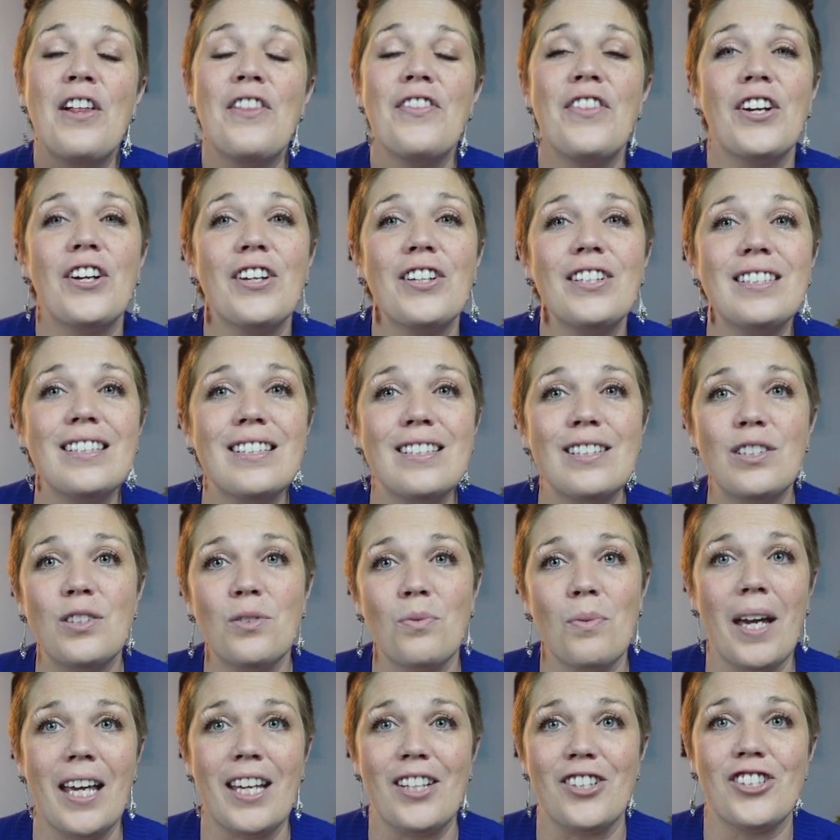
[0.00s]
There is a
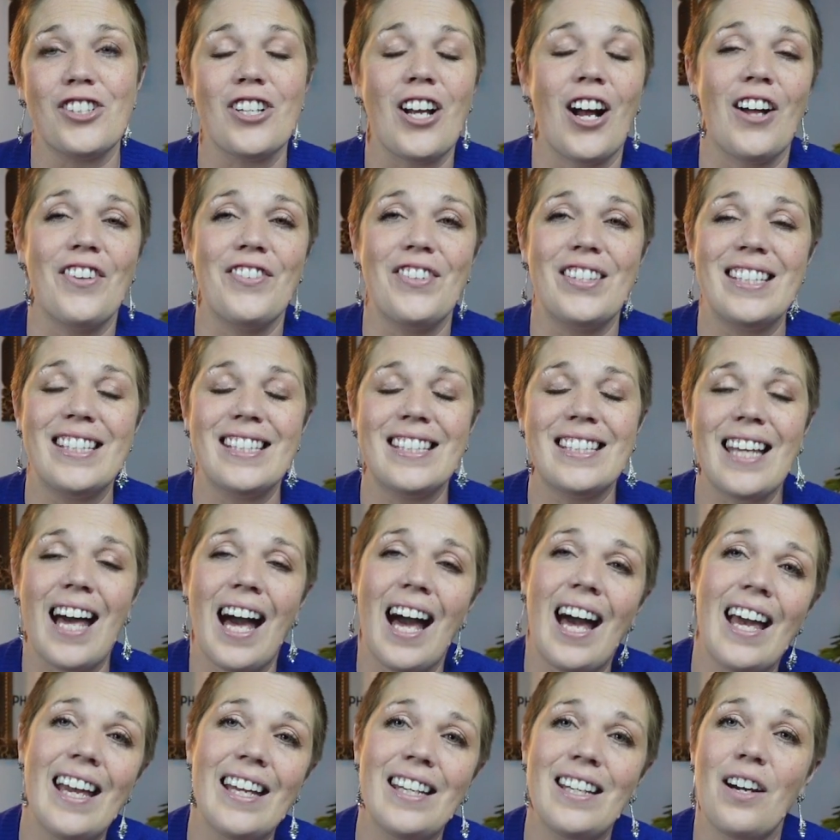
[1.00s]
switch on the
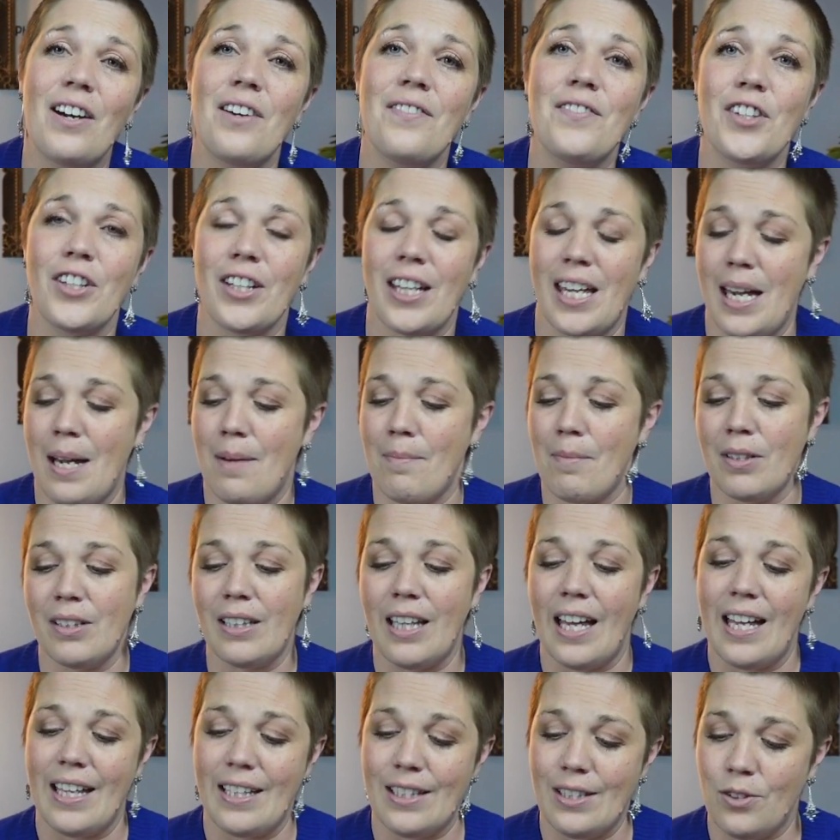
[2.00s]
side of your camera
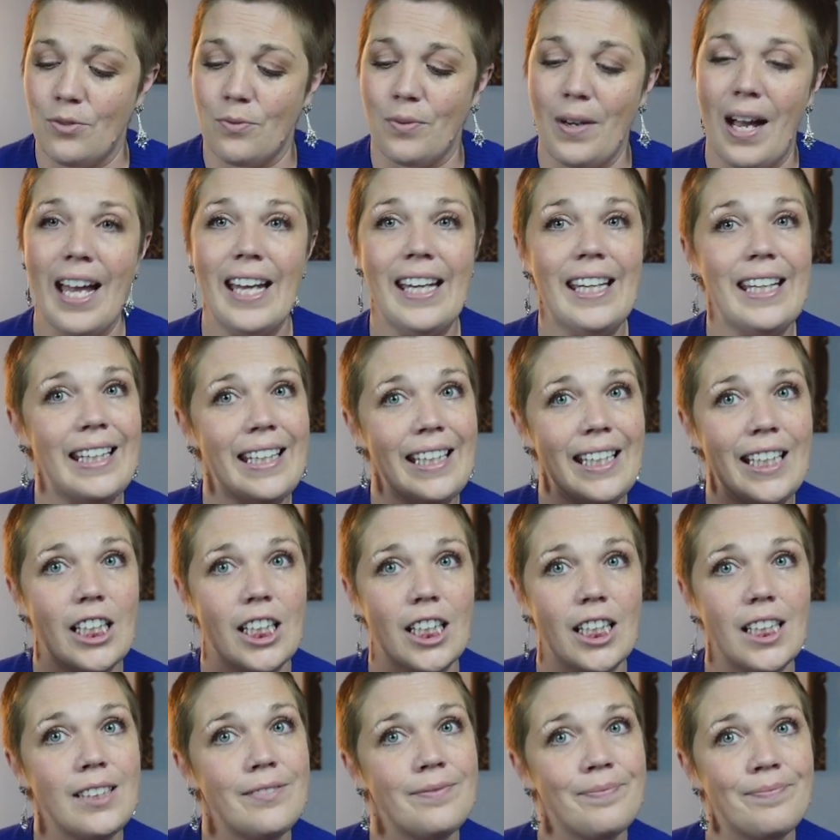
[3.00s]
lens right
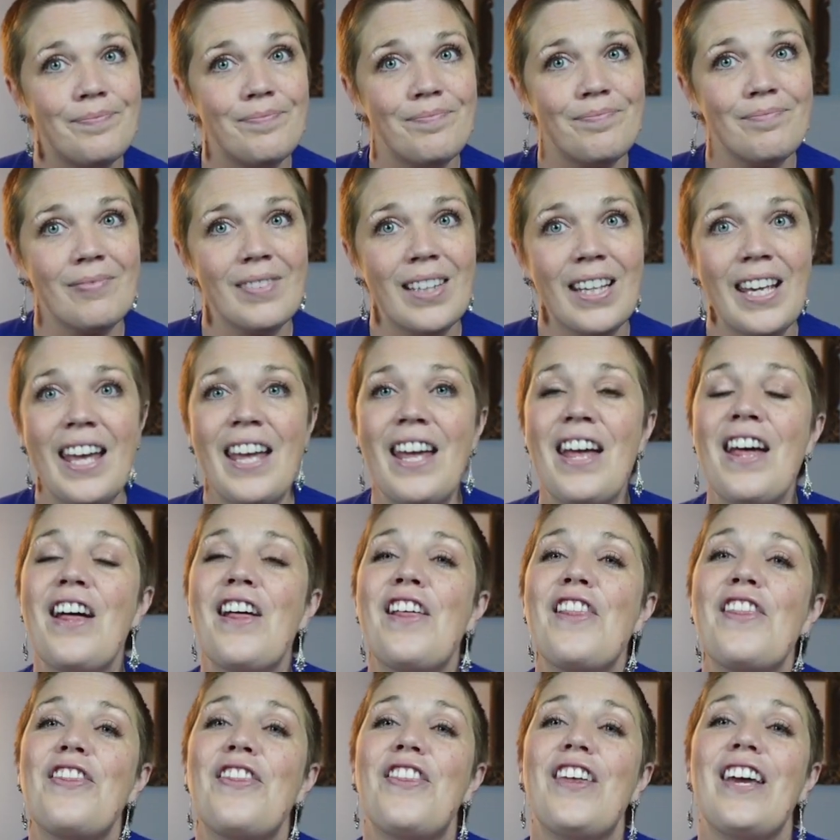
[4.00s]
here
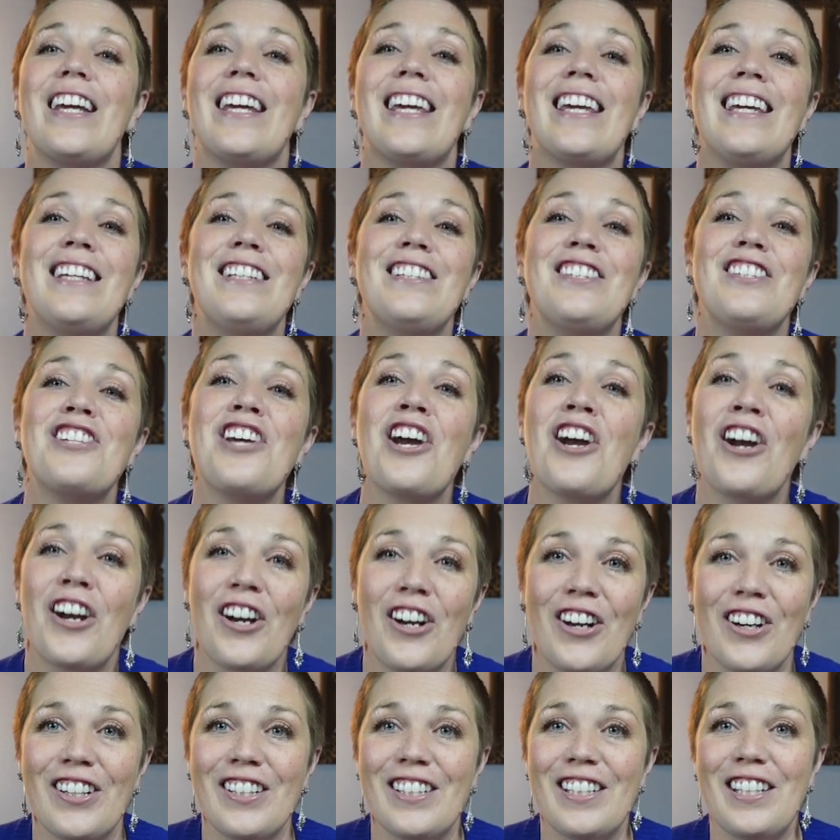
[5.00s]
that can
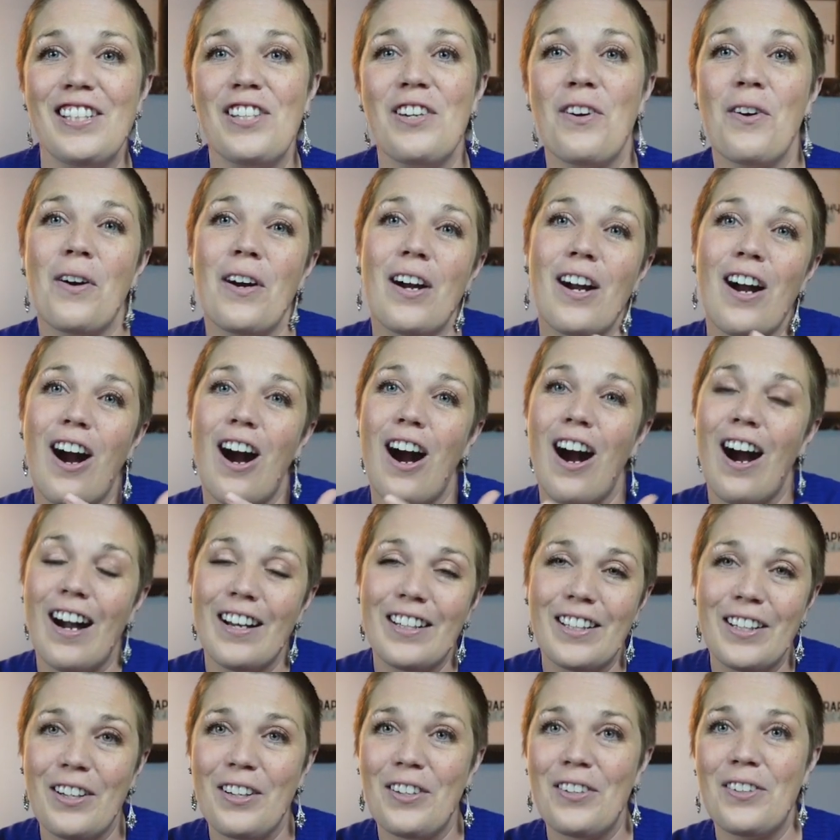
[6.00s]
turn your
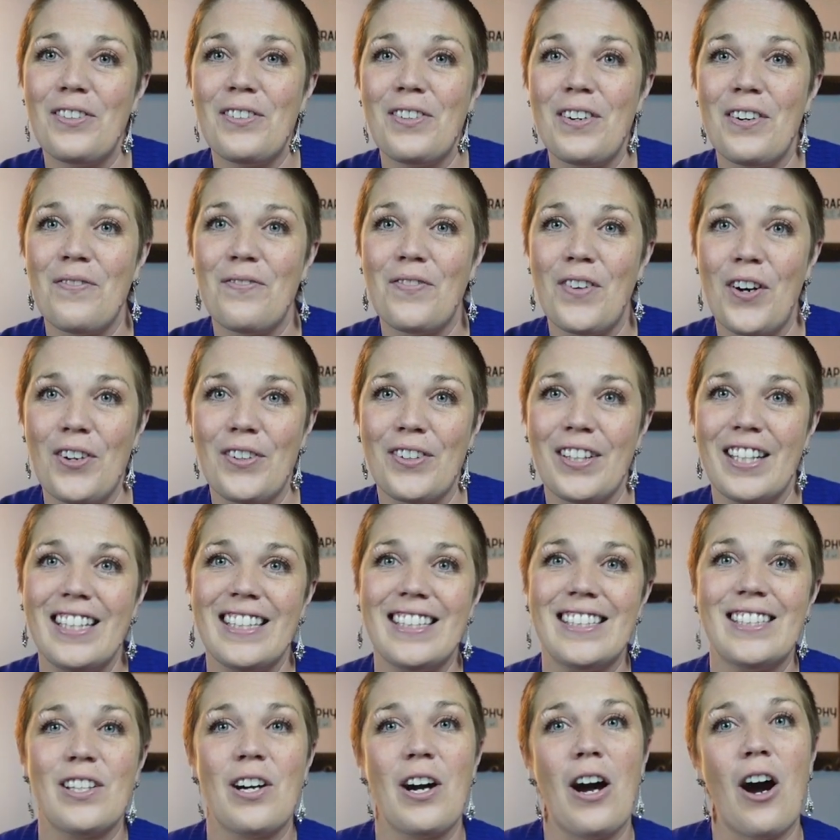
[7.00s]

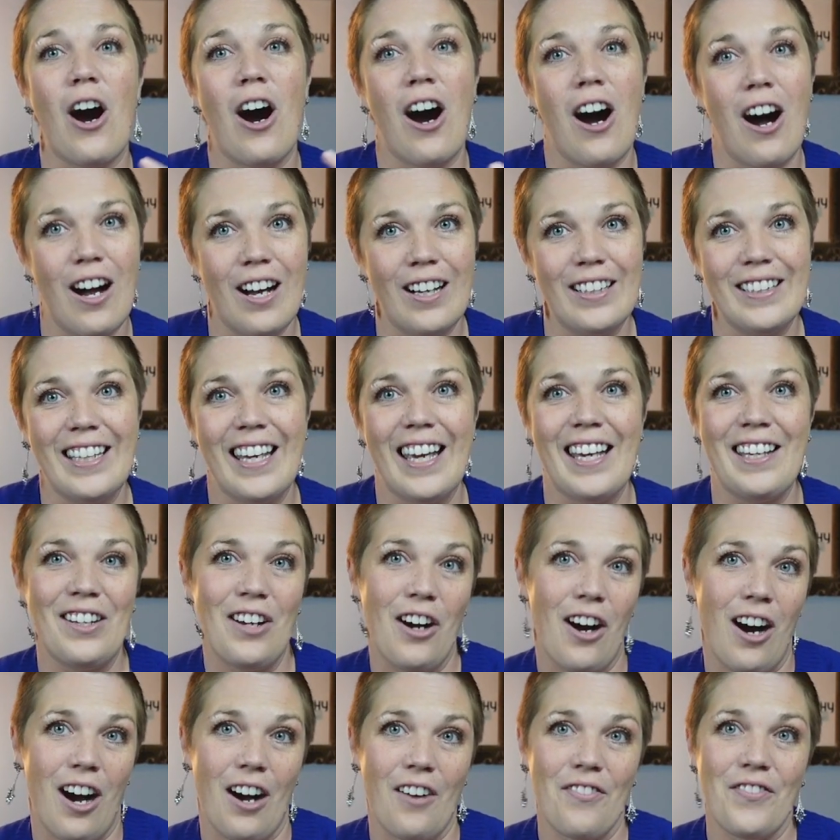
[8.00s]
autofocus on and
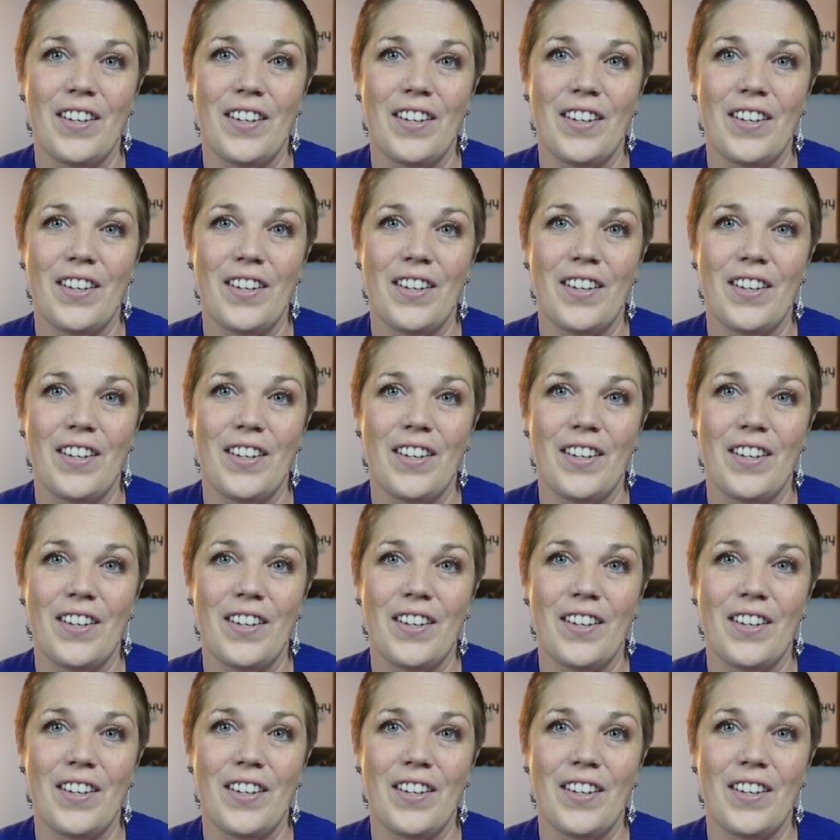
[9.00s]
off.